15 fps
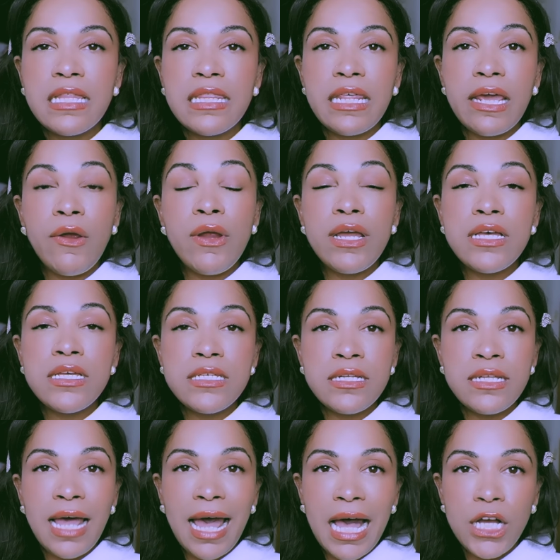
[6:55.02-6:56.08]
there is
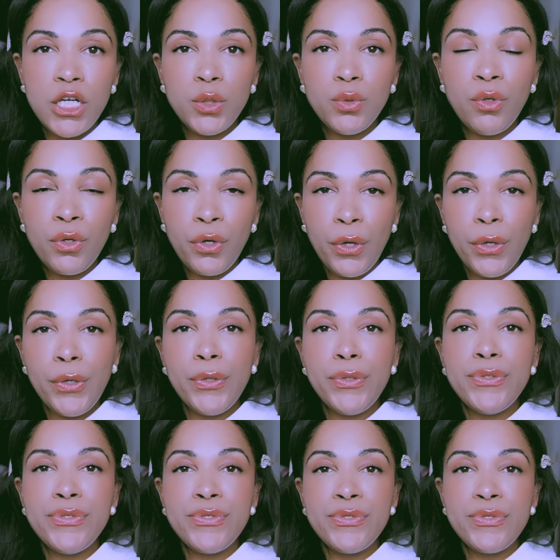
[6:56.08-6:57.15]
an actual
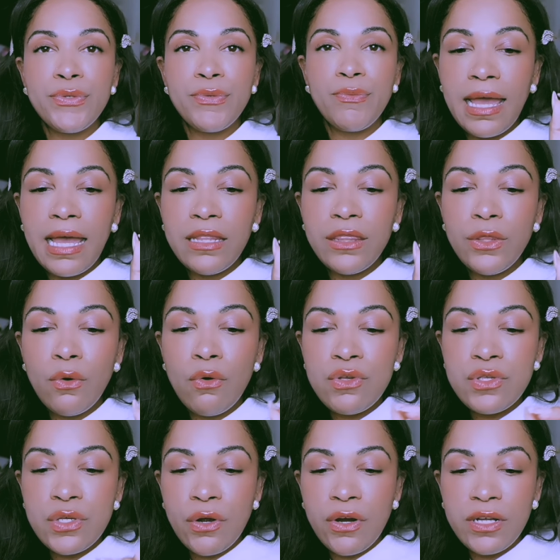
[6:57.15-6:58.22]
curse, and
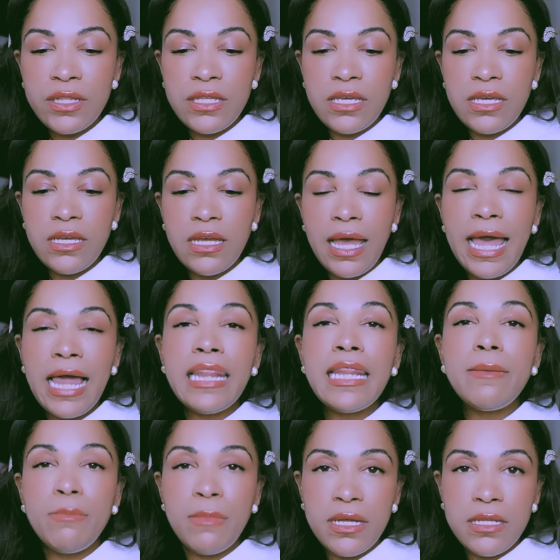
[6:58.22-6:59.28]
those are the
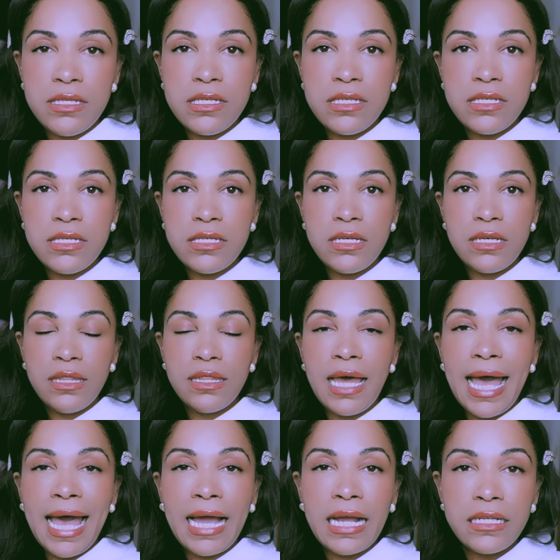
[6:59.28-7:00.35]
elements, the
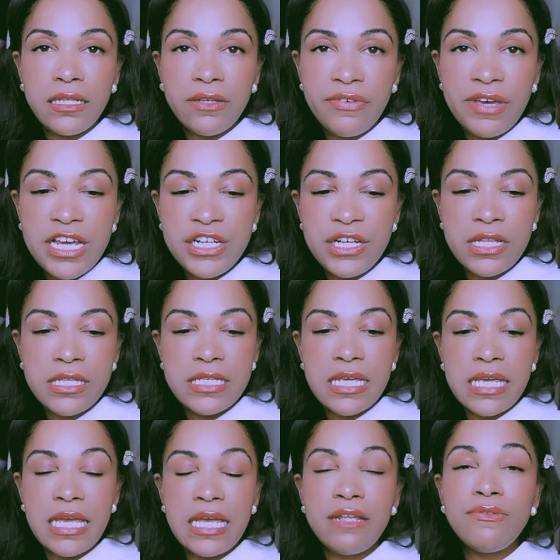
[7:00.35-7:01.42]
activations,
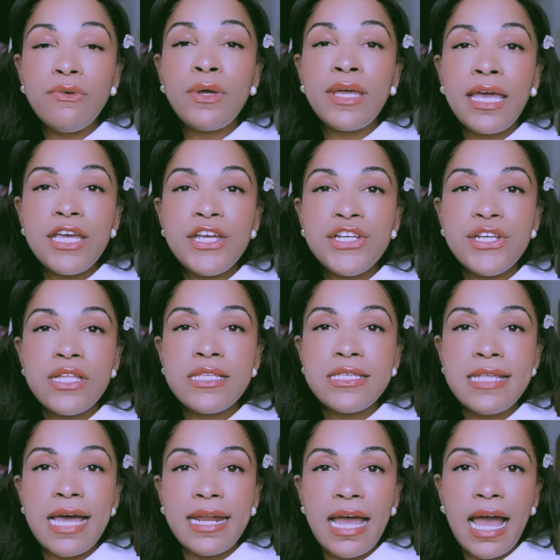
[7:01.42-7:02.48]
the invocations
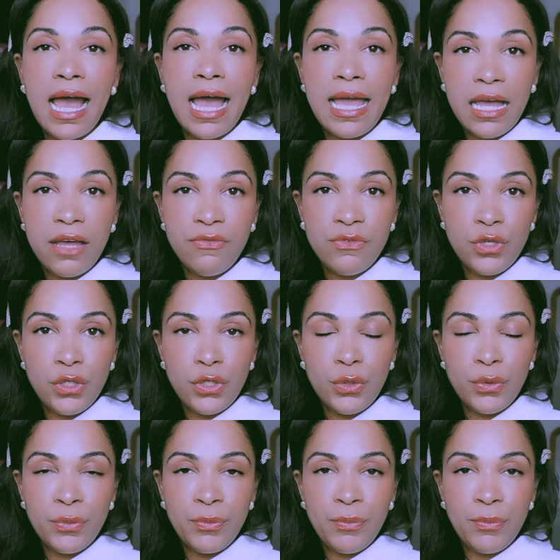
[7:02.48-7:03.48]
that I have to do